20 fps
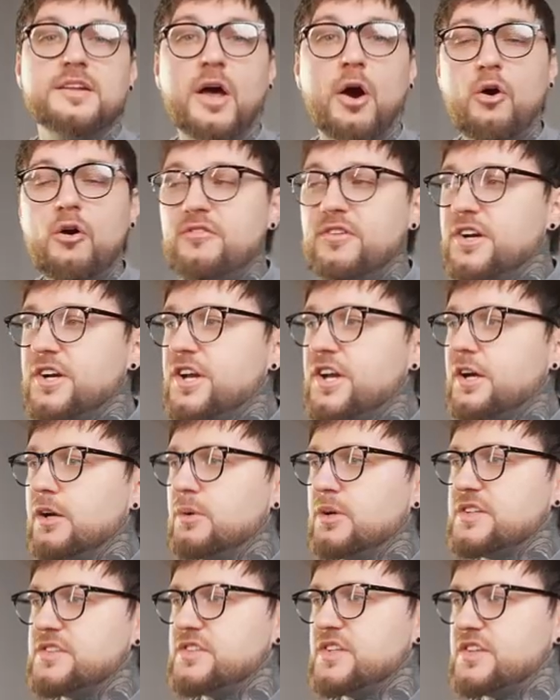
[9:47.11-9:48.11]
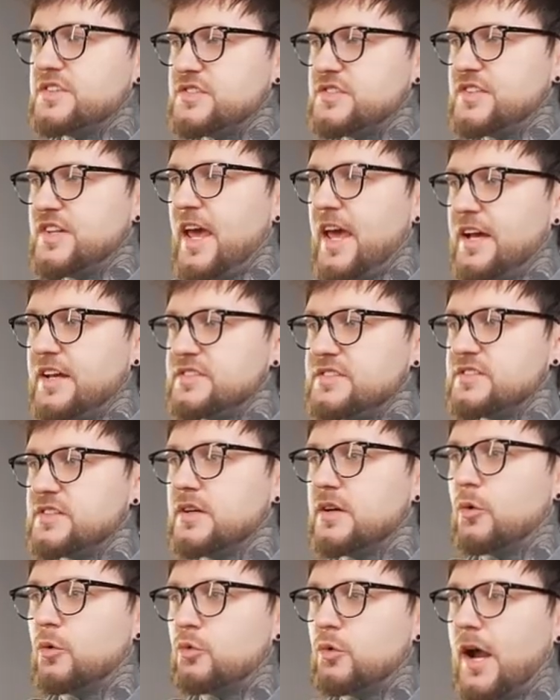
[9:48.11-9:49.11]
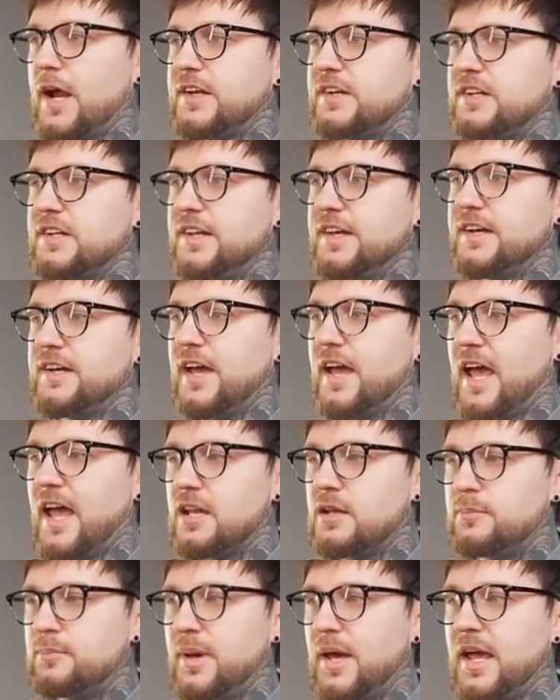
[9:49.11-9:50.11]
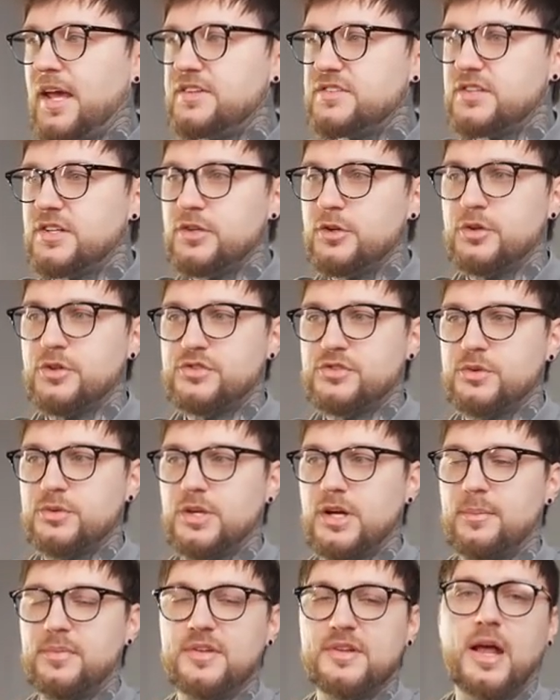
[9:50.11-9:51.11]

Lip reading: Now over here where it says text, right click and paste your script.